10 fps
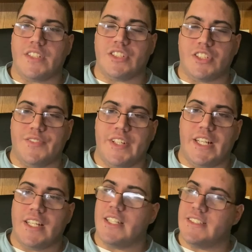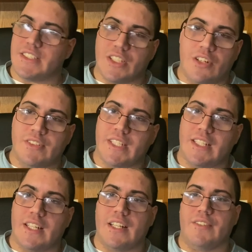social media. It's always at
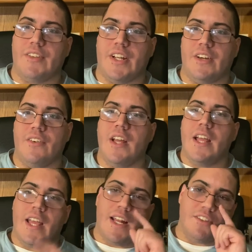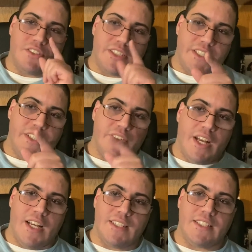the end of the video. And I will see you
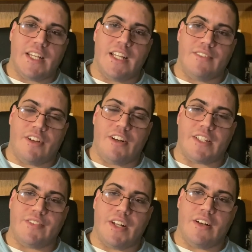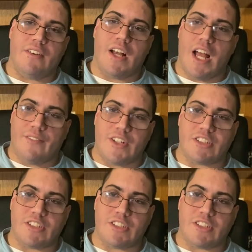guys in the very next video. Apple's